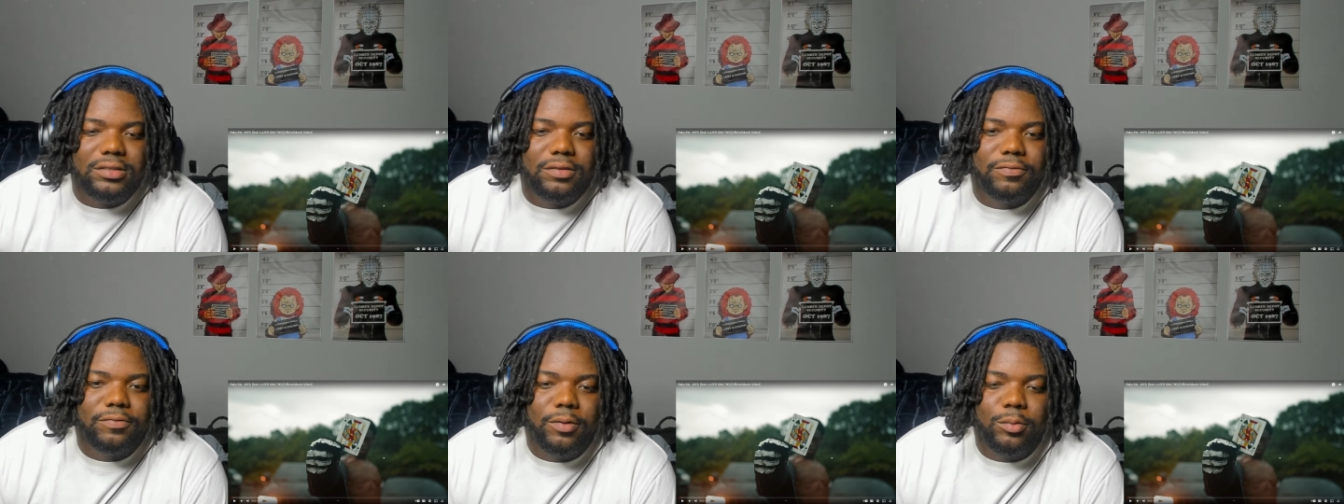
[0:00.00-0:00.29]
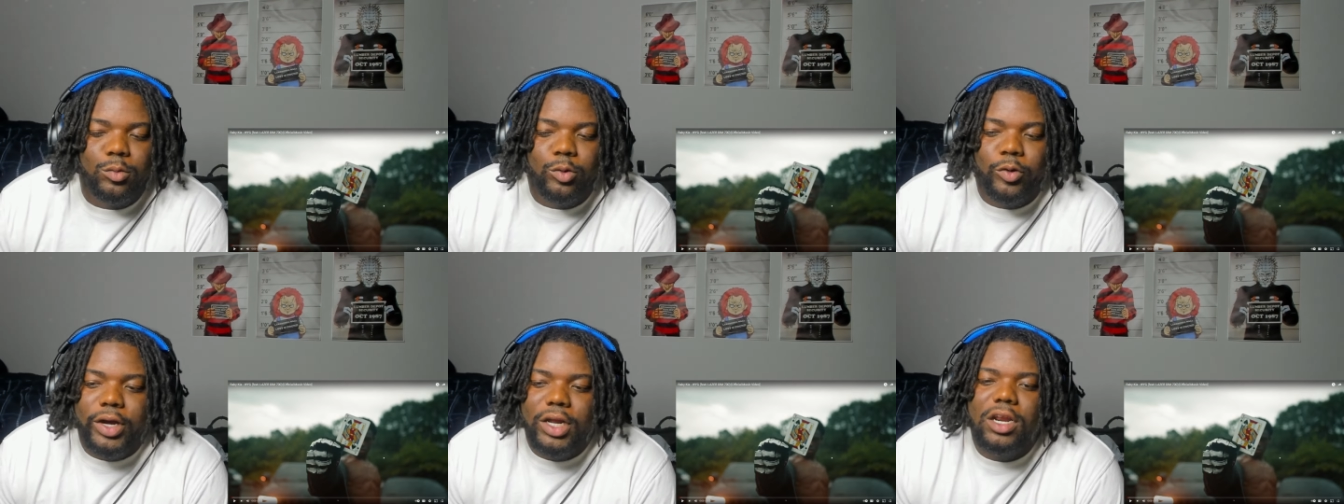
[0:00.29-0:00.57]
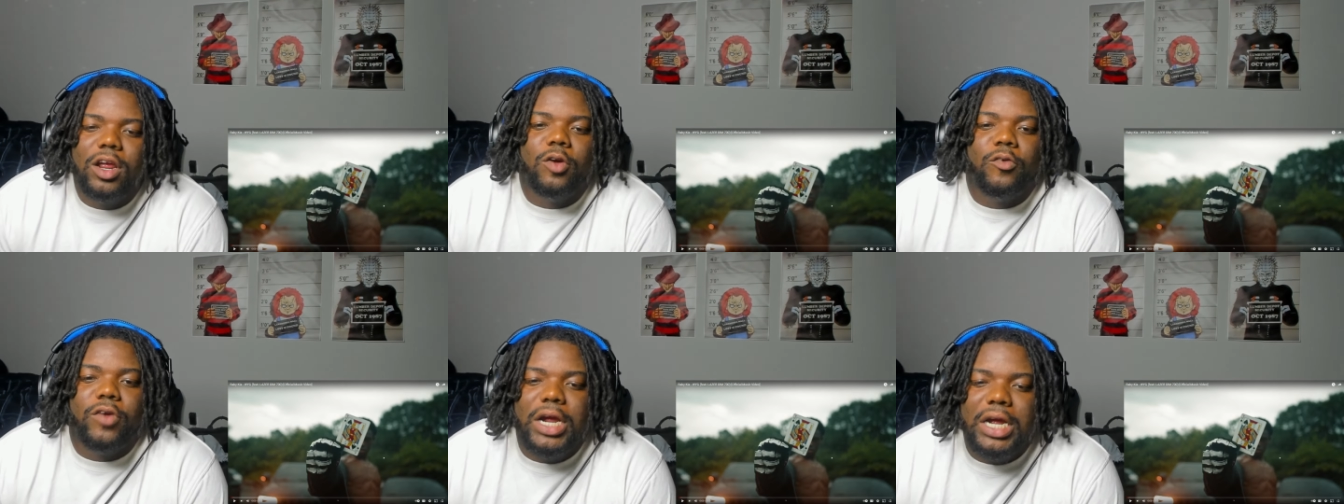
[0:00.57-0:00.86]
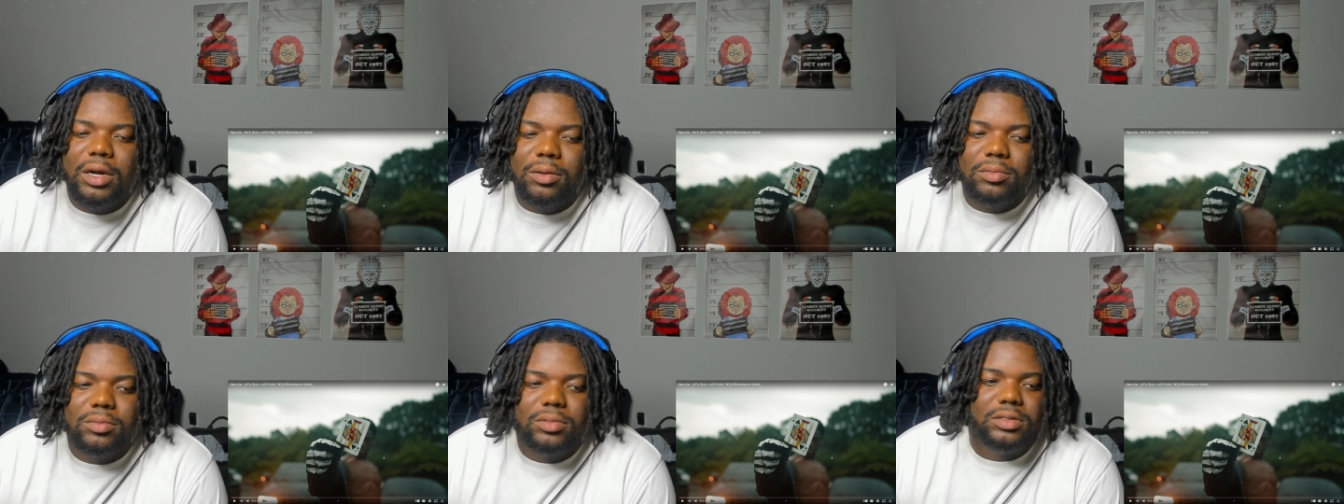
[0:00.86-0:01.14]
from the way they
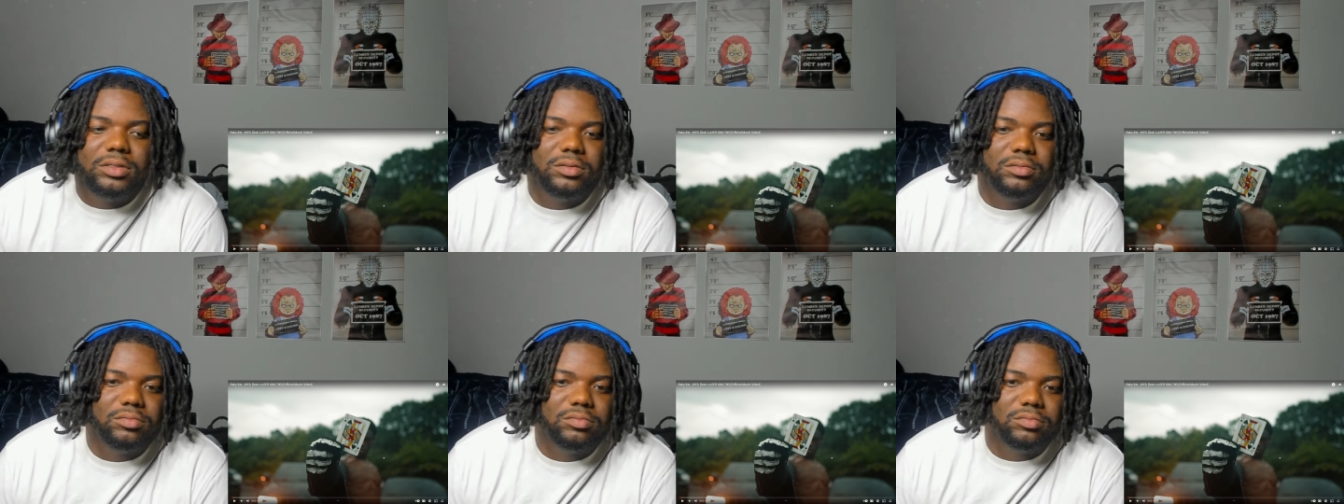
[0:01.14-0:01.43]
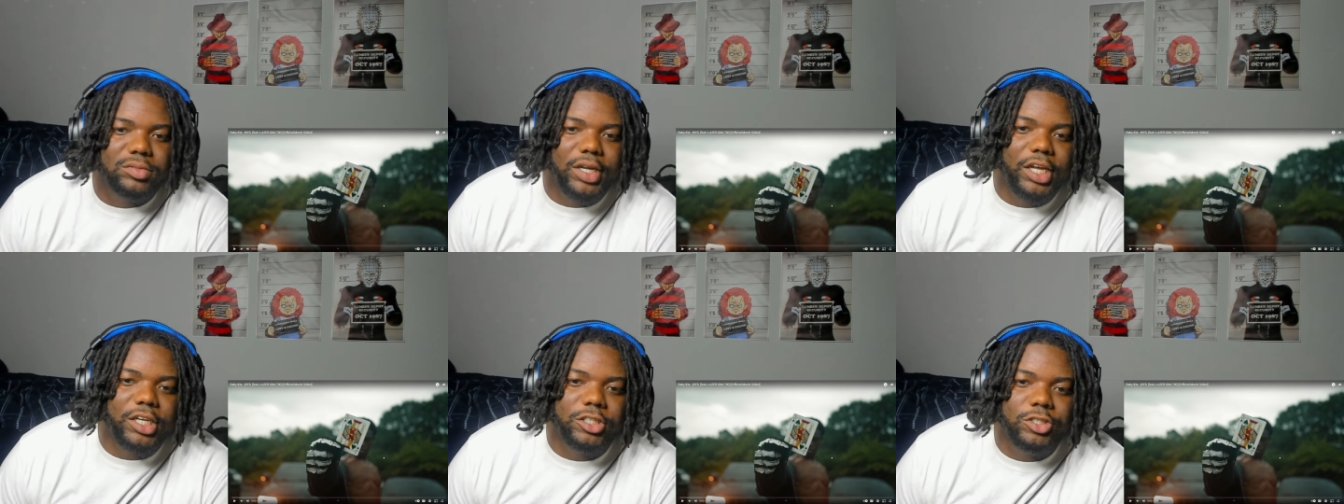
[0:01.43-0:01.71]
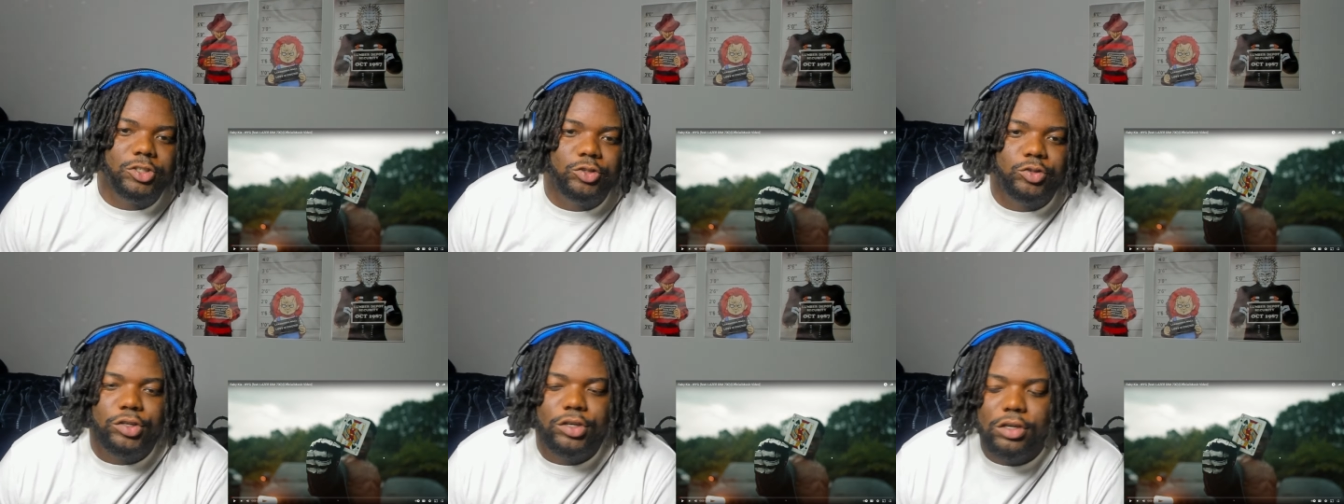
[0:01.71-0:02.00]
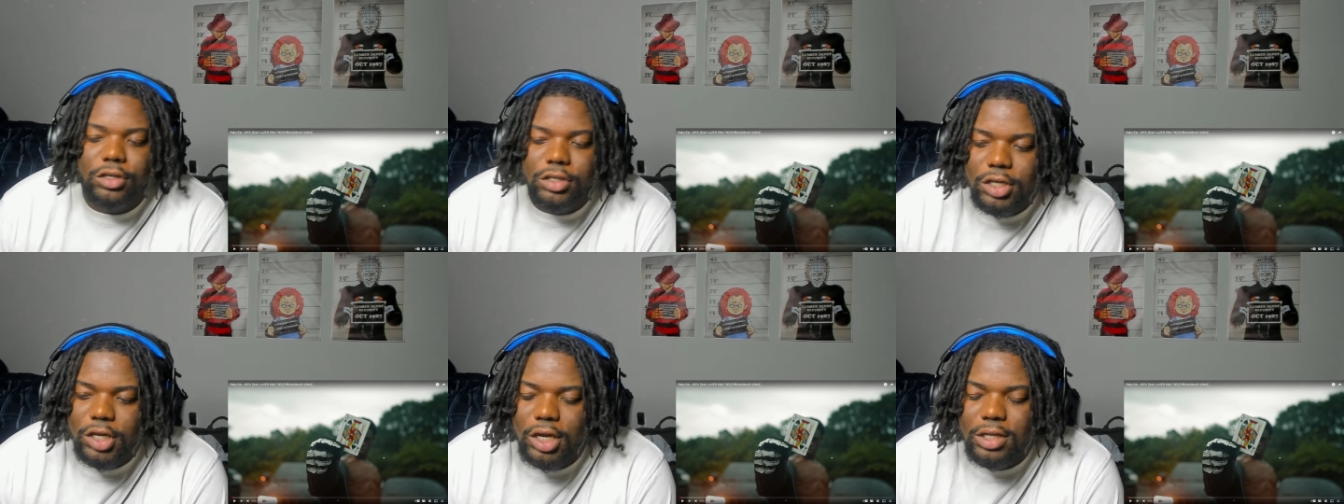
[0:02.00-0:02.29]
rap, that
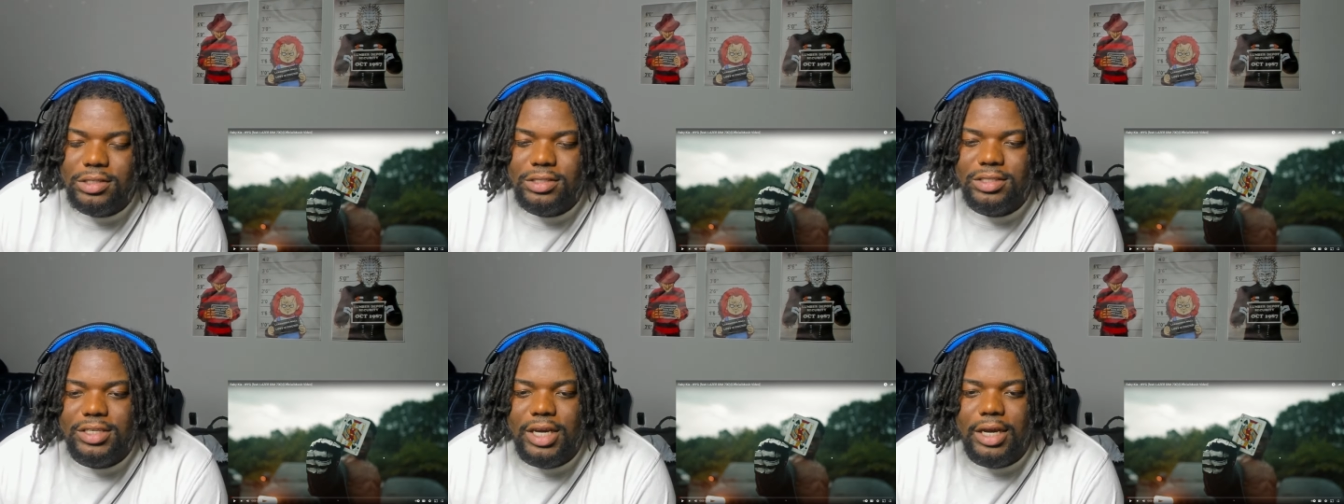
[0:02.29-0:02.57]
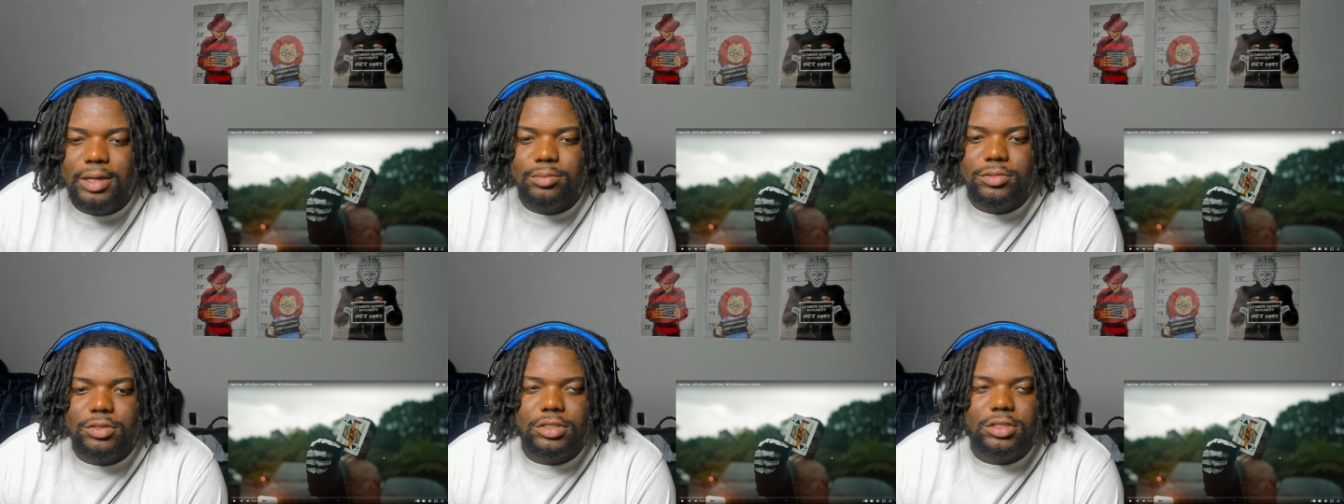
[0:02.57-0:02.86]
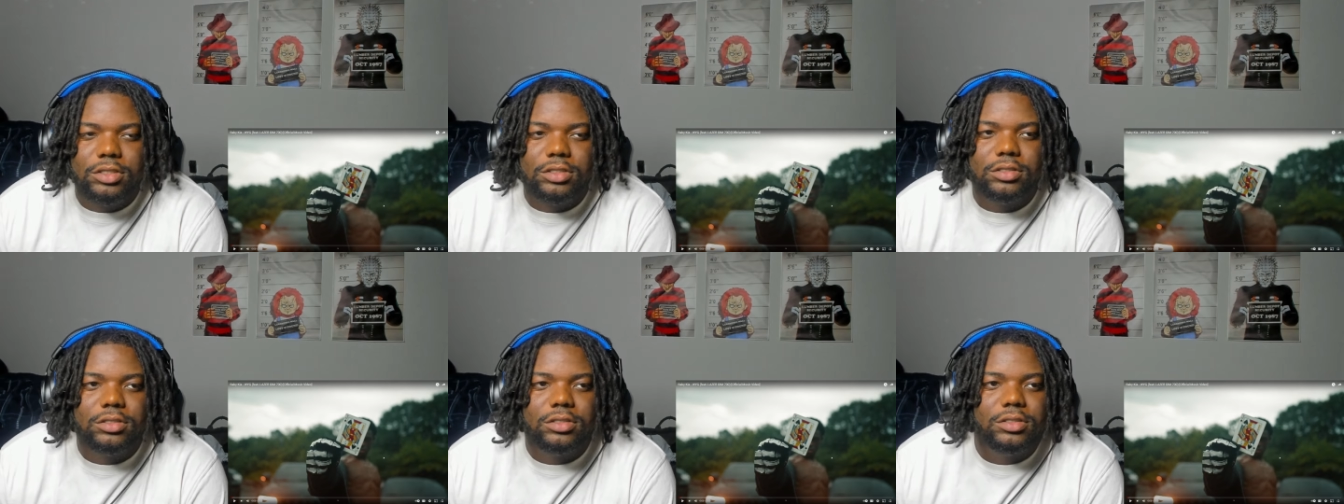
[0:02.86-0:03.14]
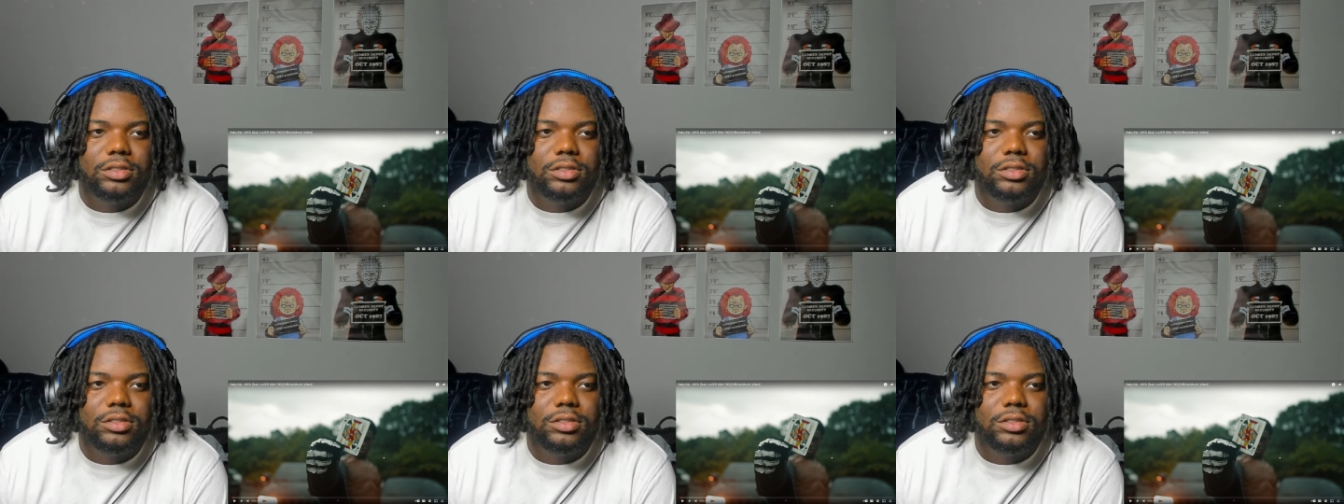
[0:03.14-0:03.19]
drill yelling type shit.